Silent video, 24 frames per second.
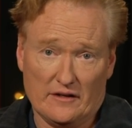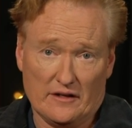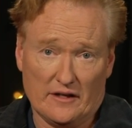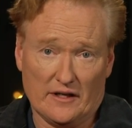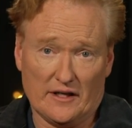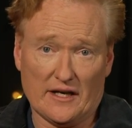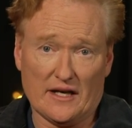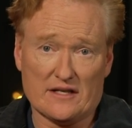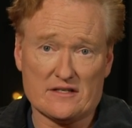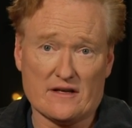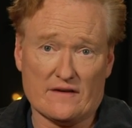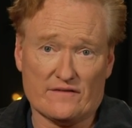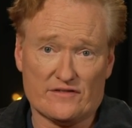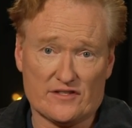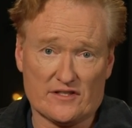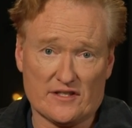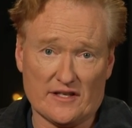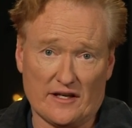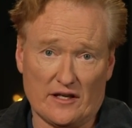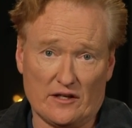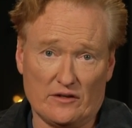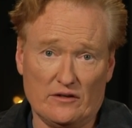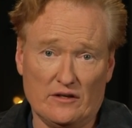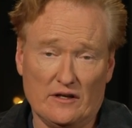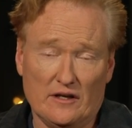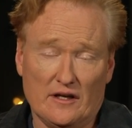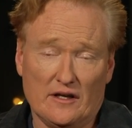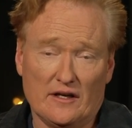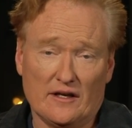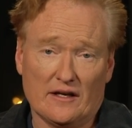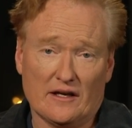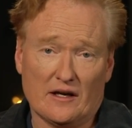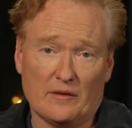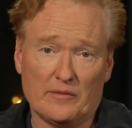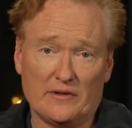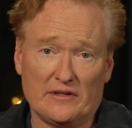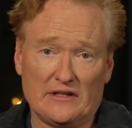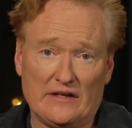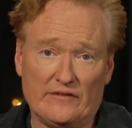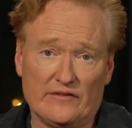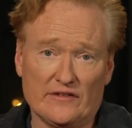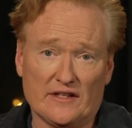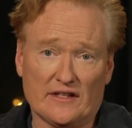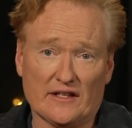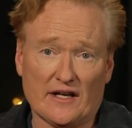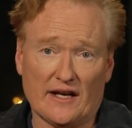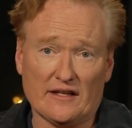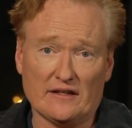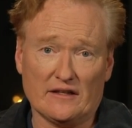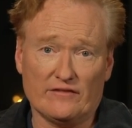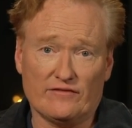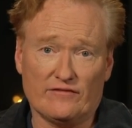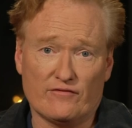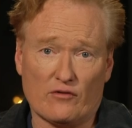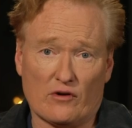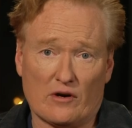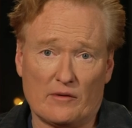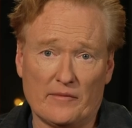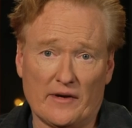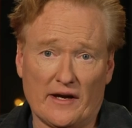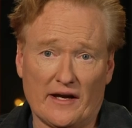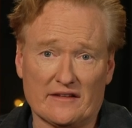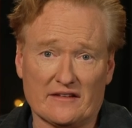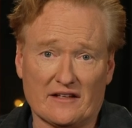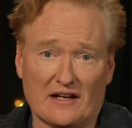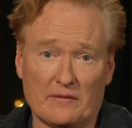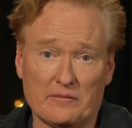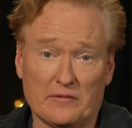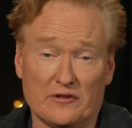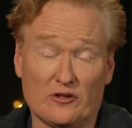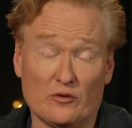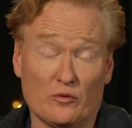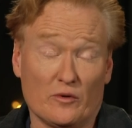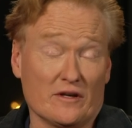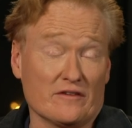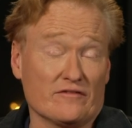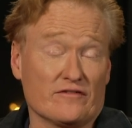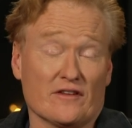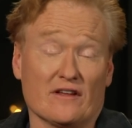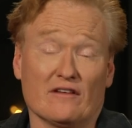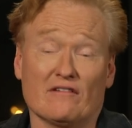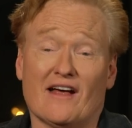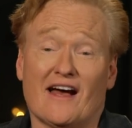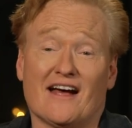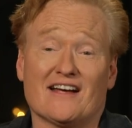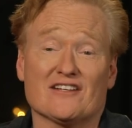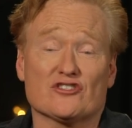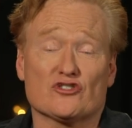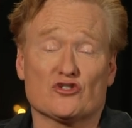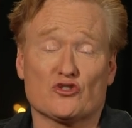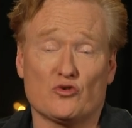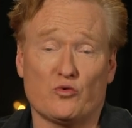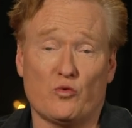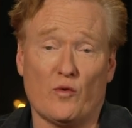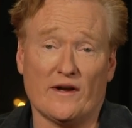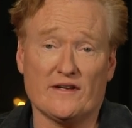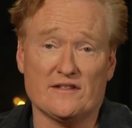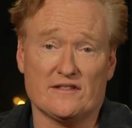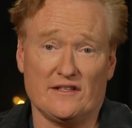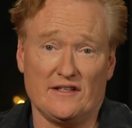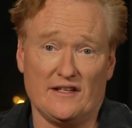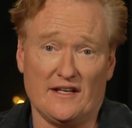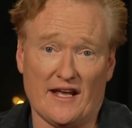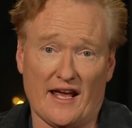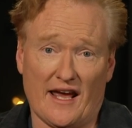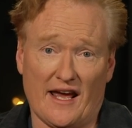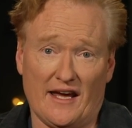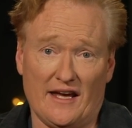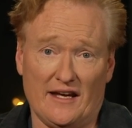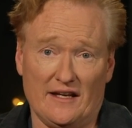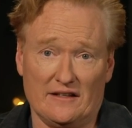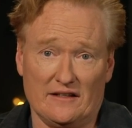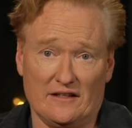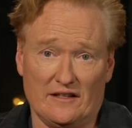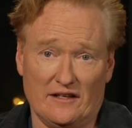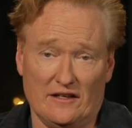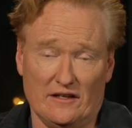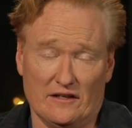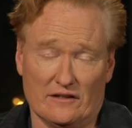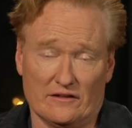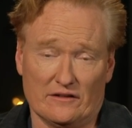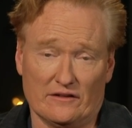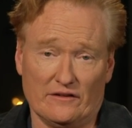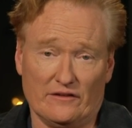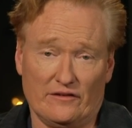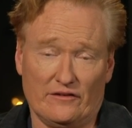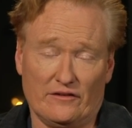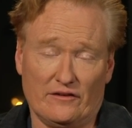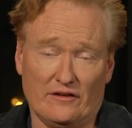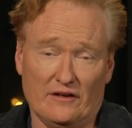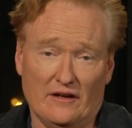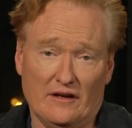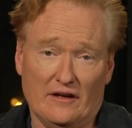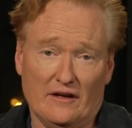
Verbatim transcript: And as I've said, I'll be leaving the nightly format that I've been doing for the last twenty-eight years.